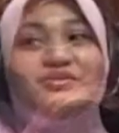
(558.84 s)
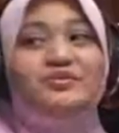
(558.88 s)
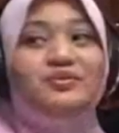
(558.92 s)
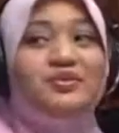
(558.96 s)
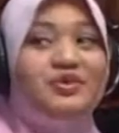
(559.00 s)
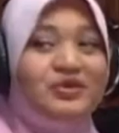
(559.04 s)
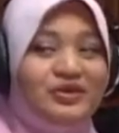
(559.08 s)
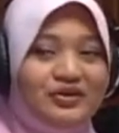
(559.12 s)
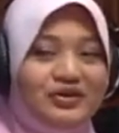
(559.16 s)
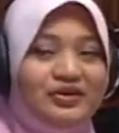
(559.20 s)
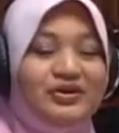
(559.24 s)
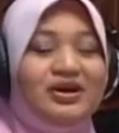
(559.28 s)

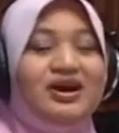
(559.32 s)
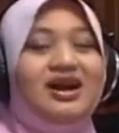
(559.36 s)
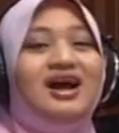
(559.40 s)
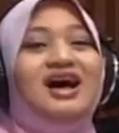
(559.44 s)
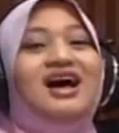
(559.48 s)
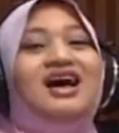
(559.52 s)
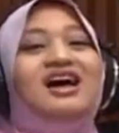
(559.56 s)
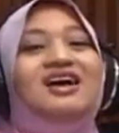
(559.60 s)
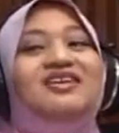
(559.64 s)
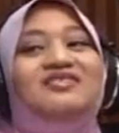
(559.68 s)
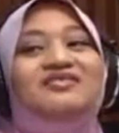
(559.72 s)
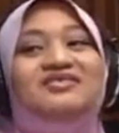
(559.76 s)
more
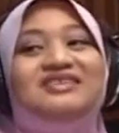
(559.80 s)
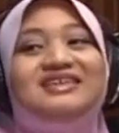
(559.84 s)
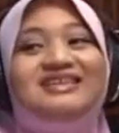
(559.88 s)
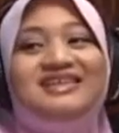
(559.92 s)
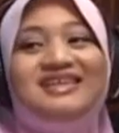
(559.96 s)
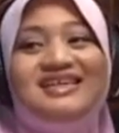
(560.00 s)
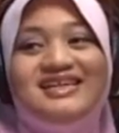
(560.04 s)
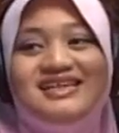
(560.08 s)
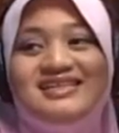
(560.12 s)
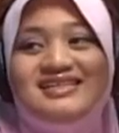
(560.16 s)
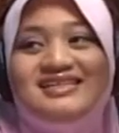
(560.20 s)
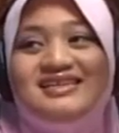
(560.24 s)
after
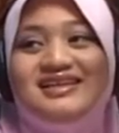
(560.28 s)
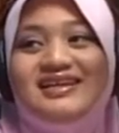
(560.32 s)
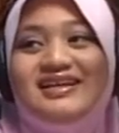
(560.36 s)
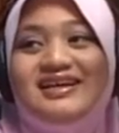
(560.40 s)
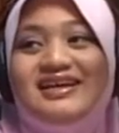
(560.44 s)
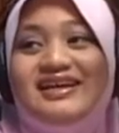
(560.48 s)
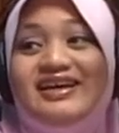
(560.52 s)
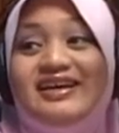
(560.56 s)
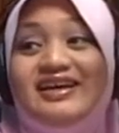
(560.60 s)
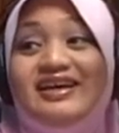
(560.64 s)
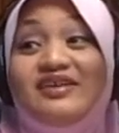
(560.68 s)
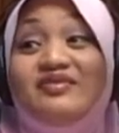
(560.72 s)
this.
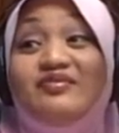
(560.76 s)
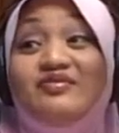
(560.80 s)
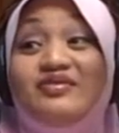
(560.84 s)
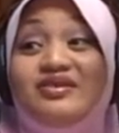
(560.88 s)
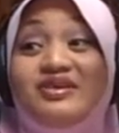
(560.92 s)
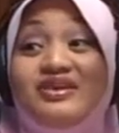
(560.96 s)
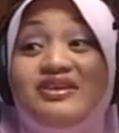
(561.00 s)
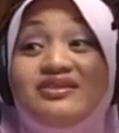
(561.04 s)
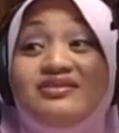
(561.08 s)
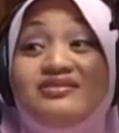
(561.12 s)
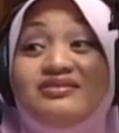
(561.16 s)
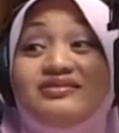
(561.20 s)
Here for
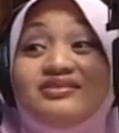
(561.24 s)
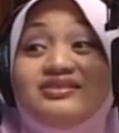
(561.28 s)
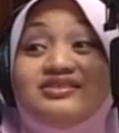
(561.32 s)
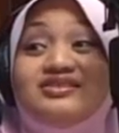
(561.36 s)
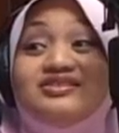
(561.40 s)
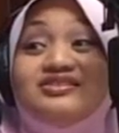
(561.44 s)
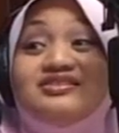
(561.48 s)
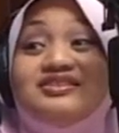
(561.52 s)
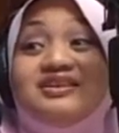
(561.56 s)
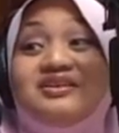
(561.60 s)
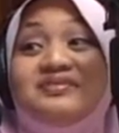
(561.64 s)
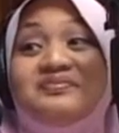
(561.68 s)
you,
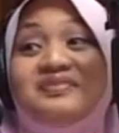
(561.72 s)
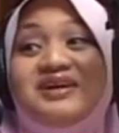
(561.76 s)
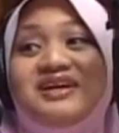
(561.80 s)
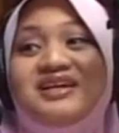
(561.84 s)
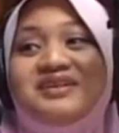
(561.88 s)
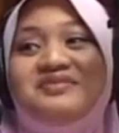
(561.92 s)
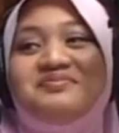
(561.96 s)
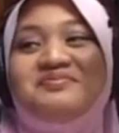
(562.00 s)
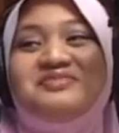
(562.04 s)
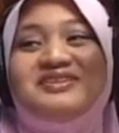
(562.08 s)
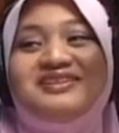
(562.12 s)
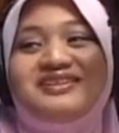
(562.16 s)

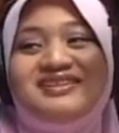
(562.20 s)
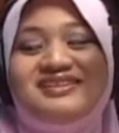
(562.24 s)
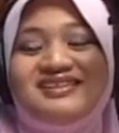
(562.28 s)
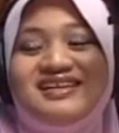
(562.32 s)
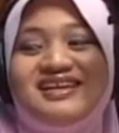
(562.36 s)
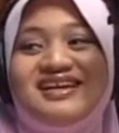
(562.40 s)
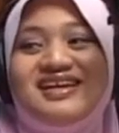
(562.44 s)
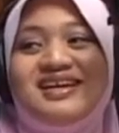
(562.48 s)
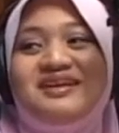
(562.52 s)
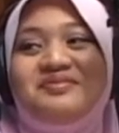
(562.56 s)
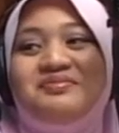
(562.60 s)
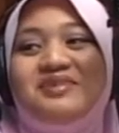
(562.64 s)
Sudirman
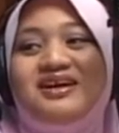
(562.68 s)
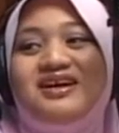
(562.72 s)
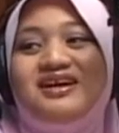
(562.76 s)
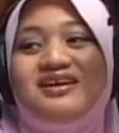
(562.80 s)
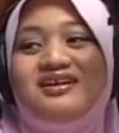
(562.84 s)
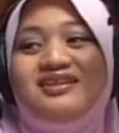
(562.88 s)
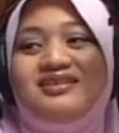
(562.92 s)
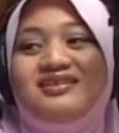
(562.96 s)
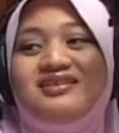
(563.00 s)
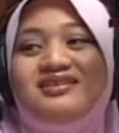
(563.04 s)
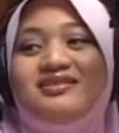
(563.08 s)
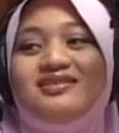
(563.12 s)
merisik khabar.
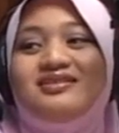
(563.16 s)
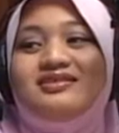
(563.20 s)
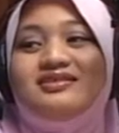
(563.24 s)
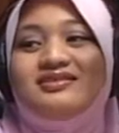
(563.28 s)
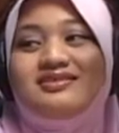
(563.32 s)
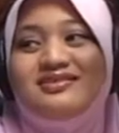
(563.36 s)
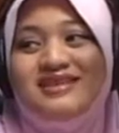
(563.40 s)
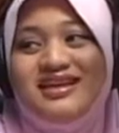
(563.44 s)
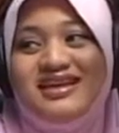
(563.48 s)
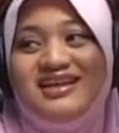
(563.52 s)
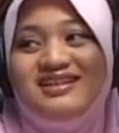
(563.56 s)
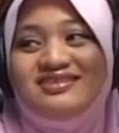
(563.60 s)

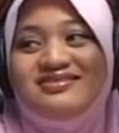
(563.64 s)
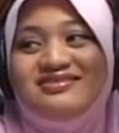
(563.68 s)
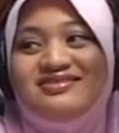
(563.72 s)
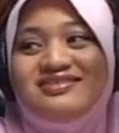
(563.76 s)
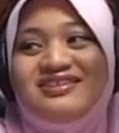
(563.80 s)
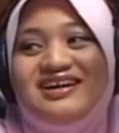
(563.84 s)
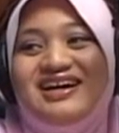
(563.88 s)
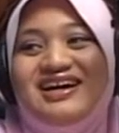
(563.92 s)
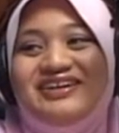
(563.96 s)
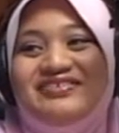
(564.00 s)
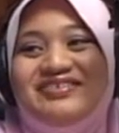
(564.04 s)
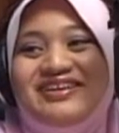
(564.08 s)
Stay tuned
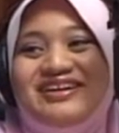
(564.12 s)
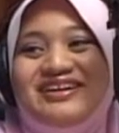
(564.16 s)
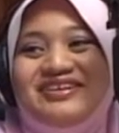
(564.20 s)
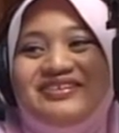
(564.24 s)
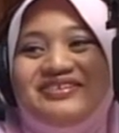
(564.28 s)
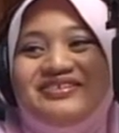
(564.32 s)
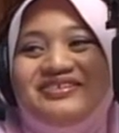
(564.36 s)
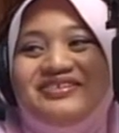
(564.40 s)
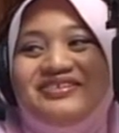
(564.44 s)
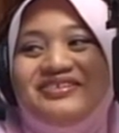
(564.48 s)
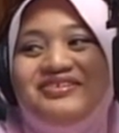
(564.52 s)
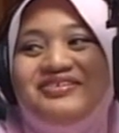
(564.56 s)
to iRadio
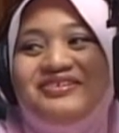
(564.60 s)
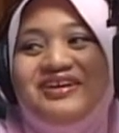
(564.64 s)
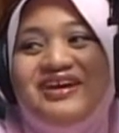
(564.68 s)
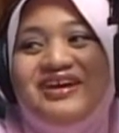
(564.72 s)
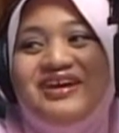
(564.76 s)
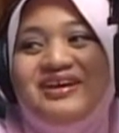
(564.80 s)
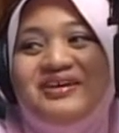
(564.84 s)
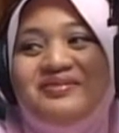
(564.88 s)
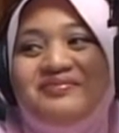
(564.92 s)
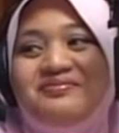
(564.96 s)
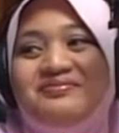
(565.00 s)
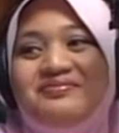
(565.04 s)

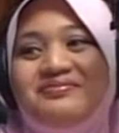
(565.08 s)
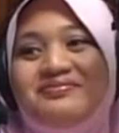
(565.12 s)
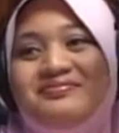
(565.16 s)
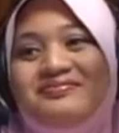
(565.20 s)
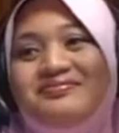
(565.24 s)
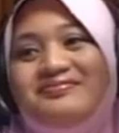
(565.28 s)
OUM.